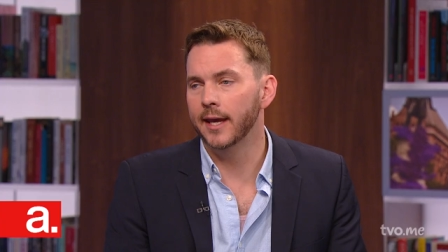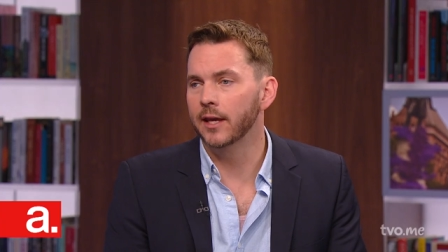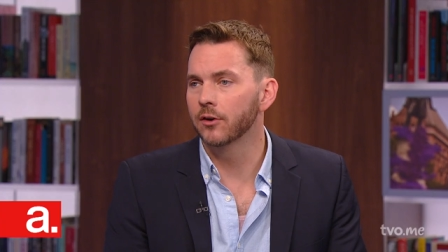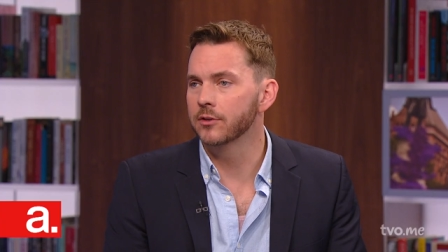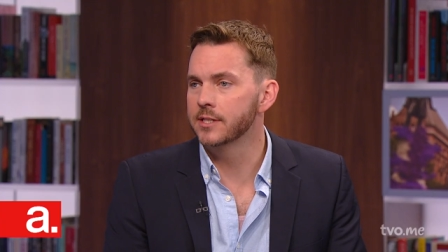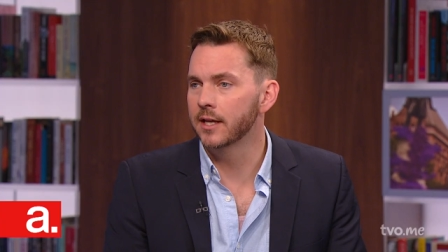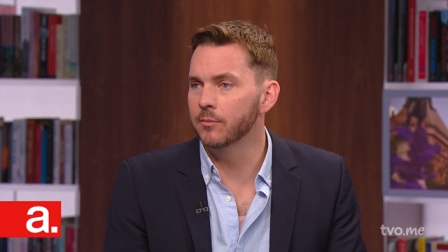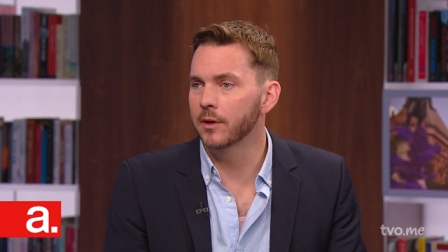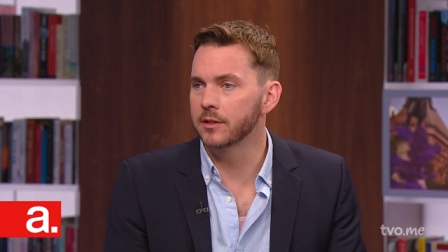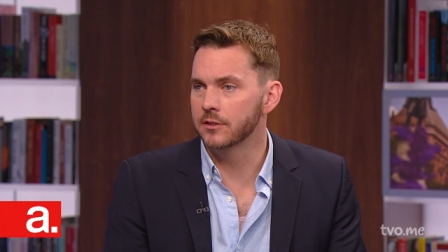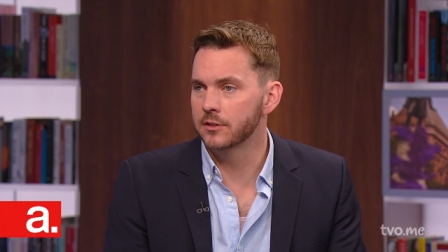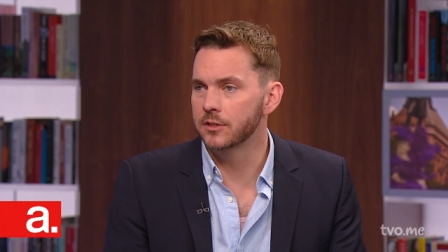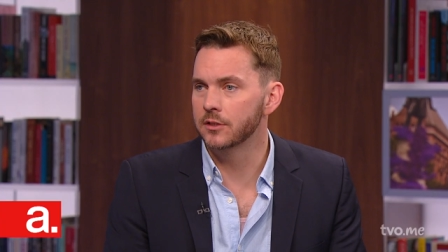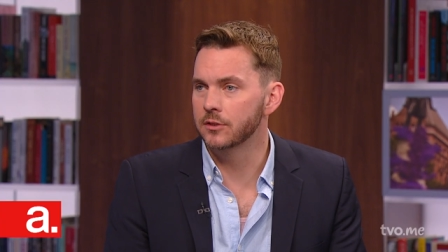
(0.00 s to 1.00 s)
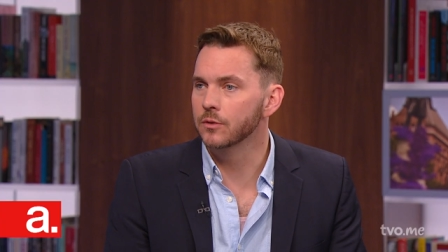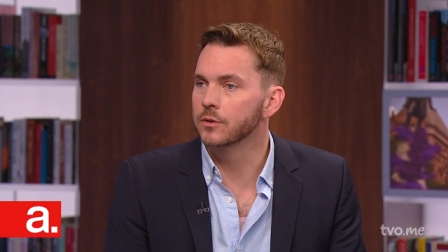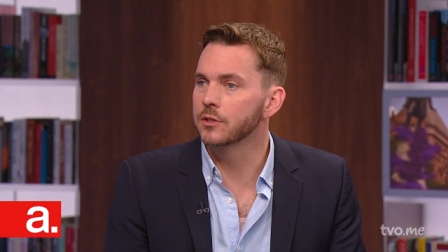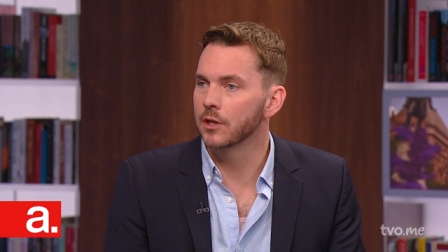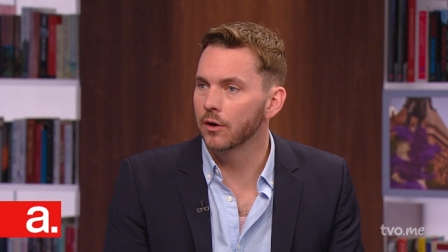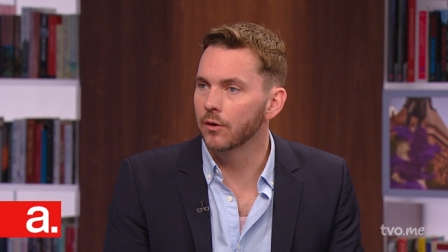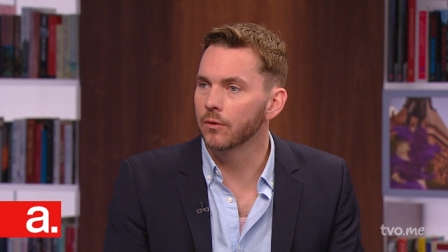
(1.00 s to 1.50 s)
eight or ten months to do
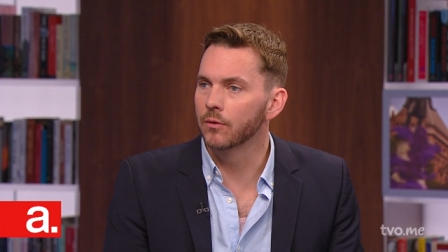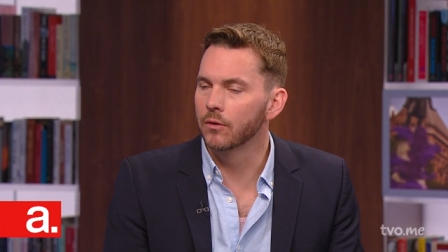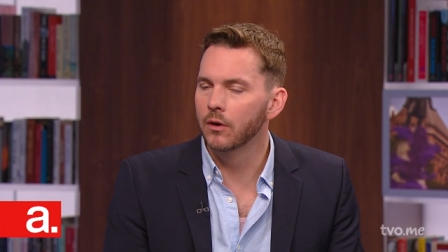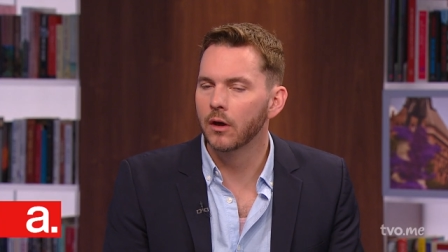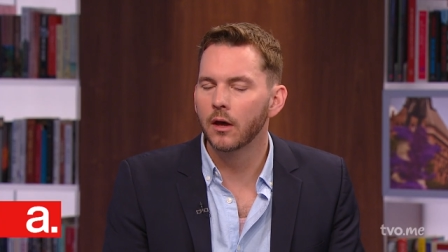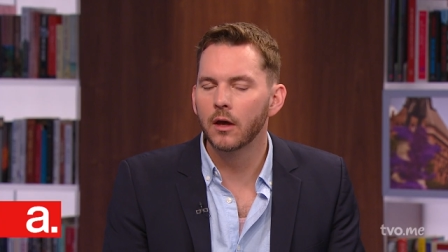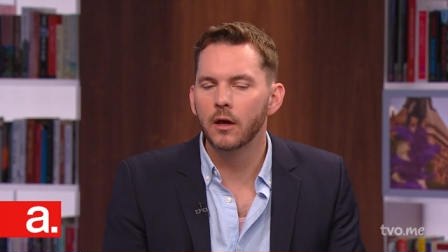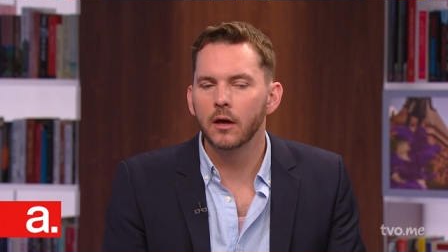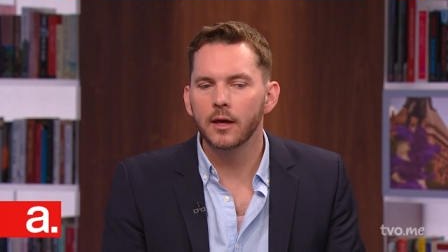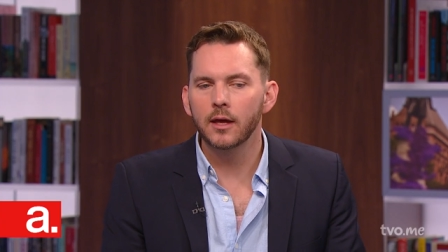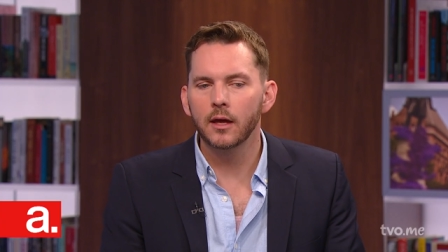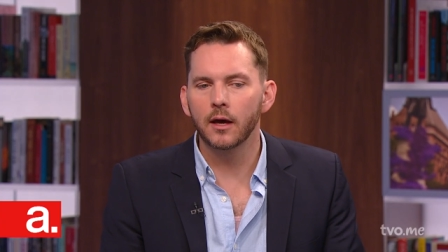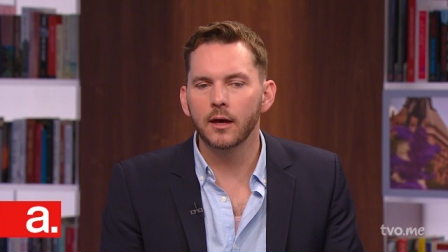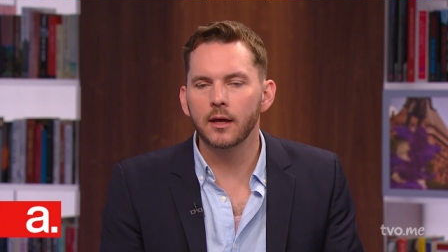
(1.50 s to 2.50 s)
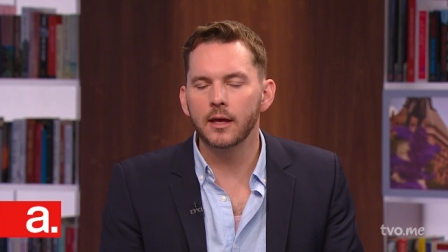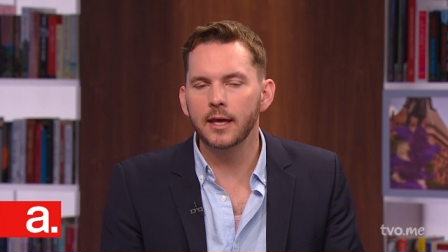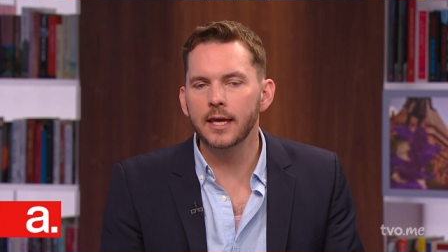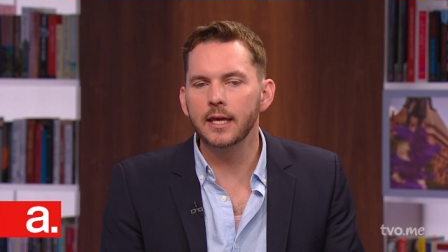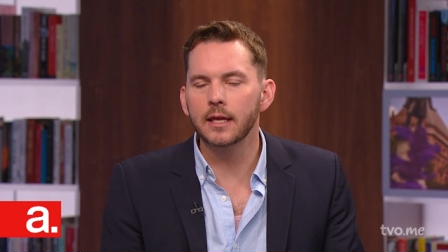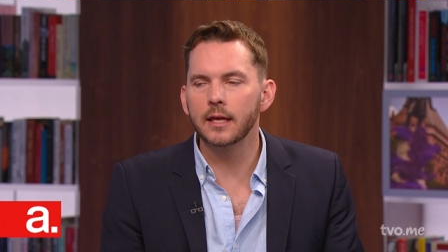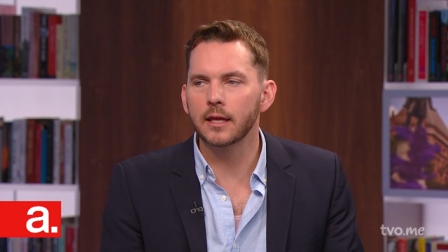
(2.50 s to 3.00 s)
so. Why did it